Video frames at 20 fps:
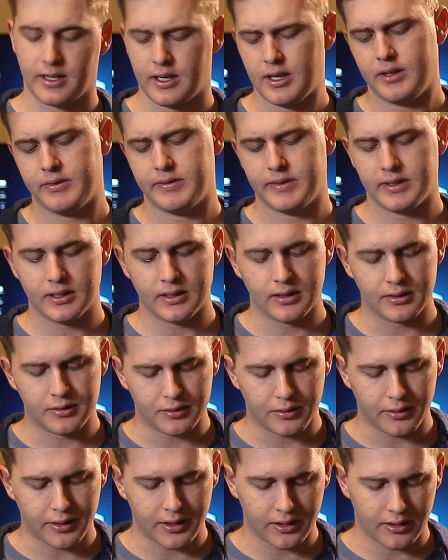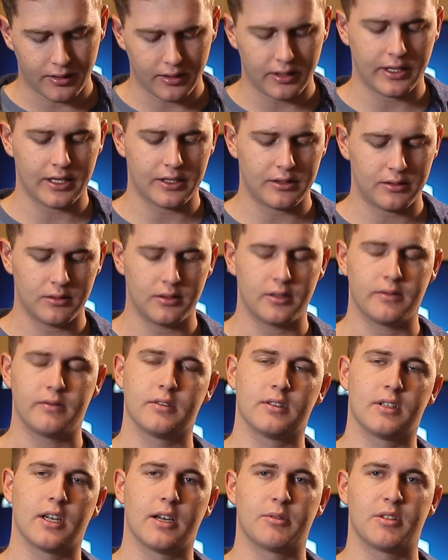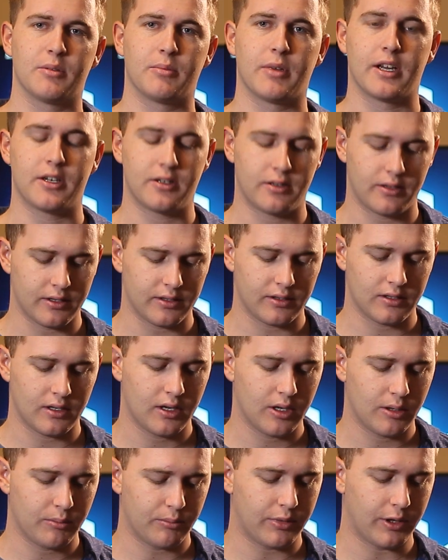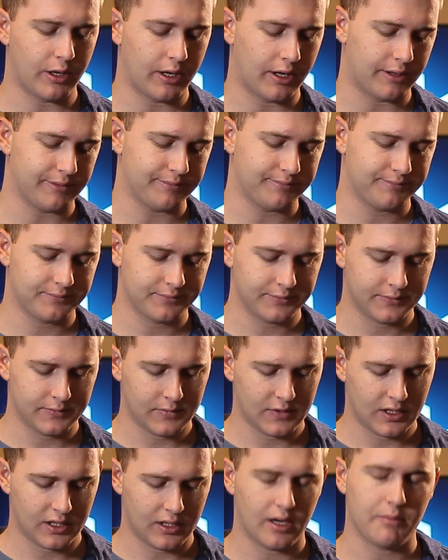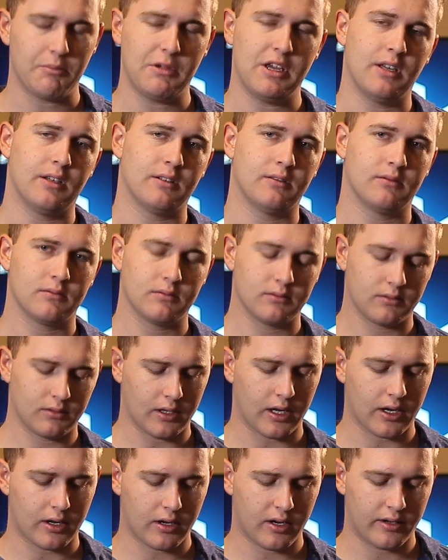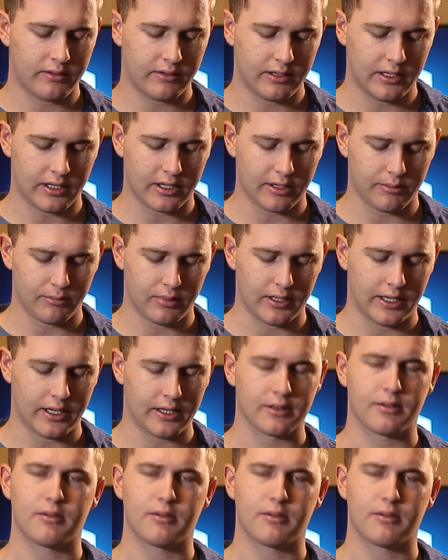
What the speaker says: Kind of a little annoying. You got to get two different types of batteries, but I mean, I can't really complain.